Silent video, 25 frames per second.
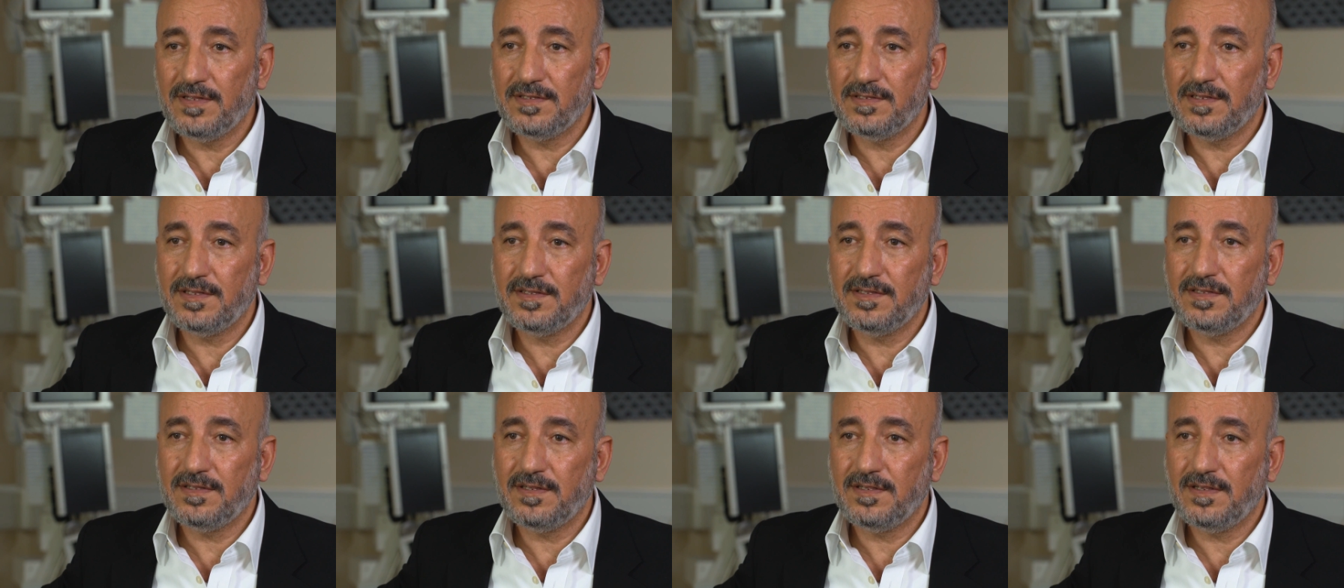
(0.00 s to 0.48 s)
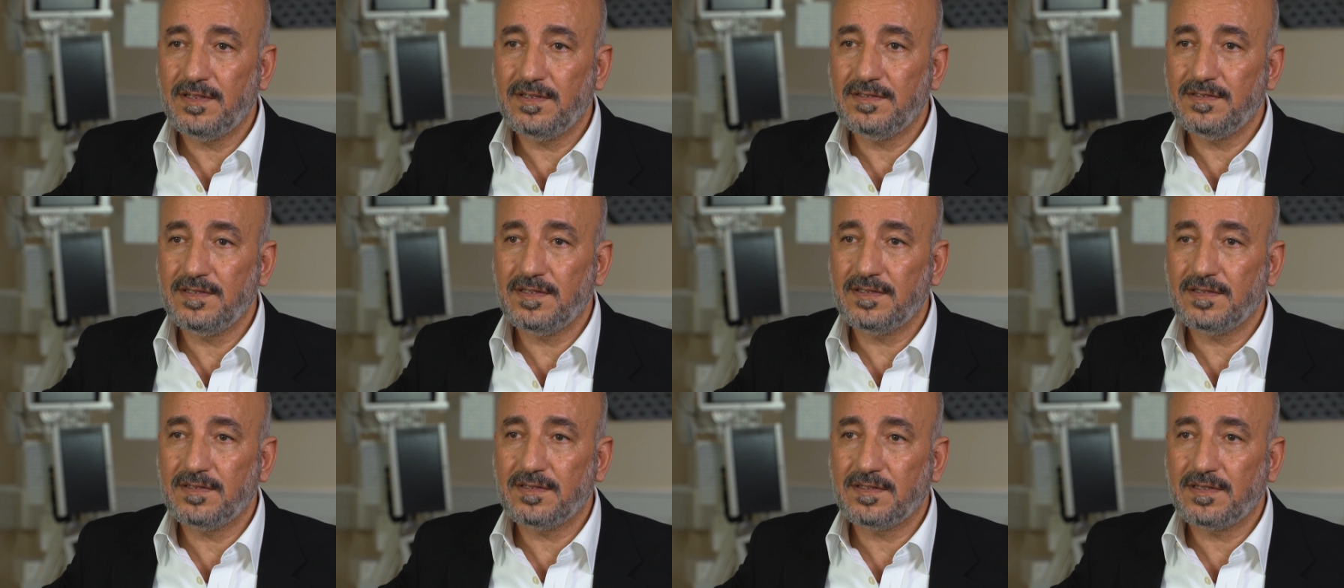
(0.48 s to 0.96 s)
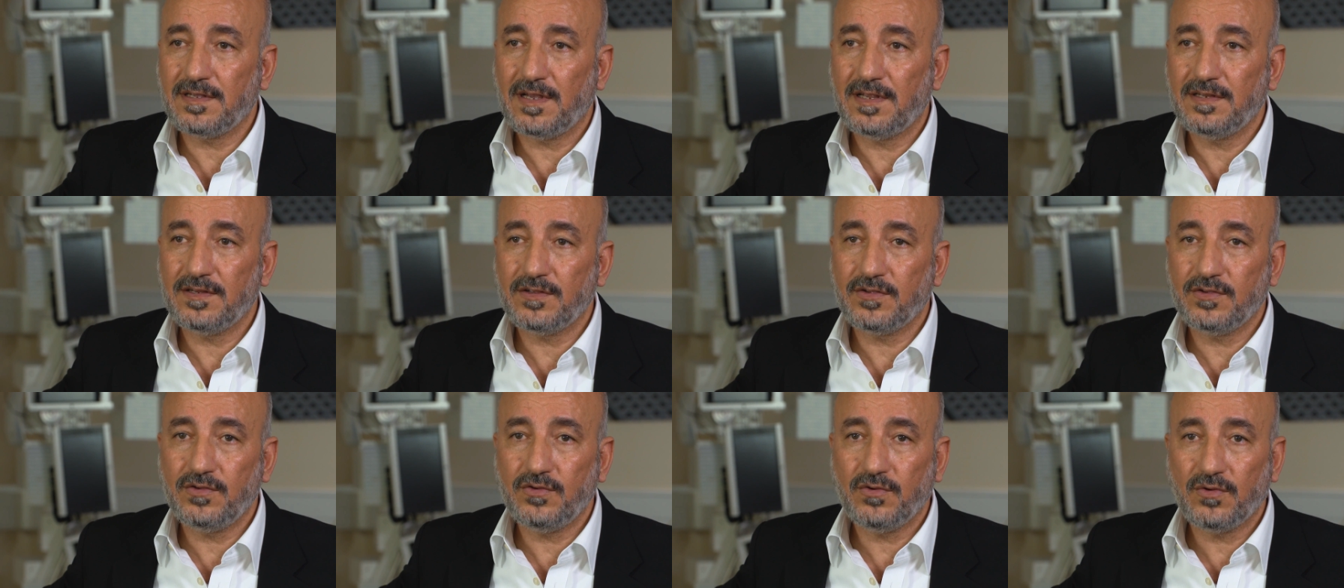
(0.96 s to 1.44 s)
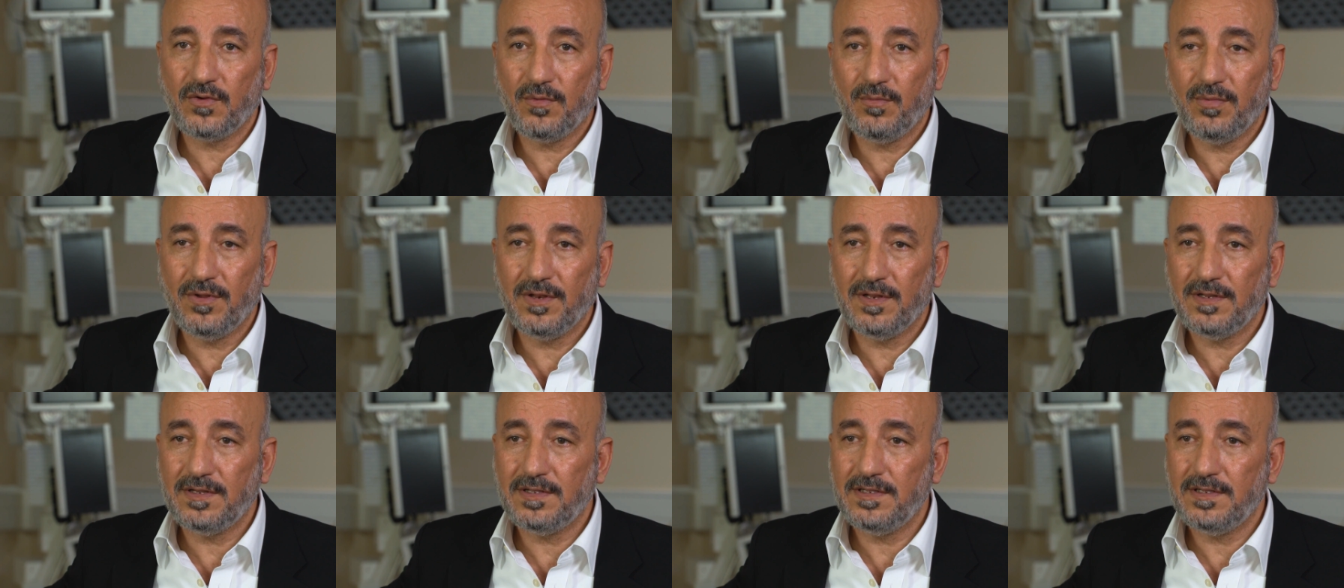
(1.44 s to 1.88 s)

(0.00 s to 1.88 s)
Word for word: Is it, is it kind of curable?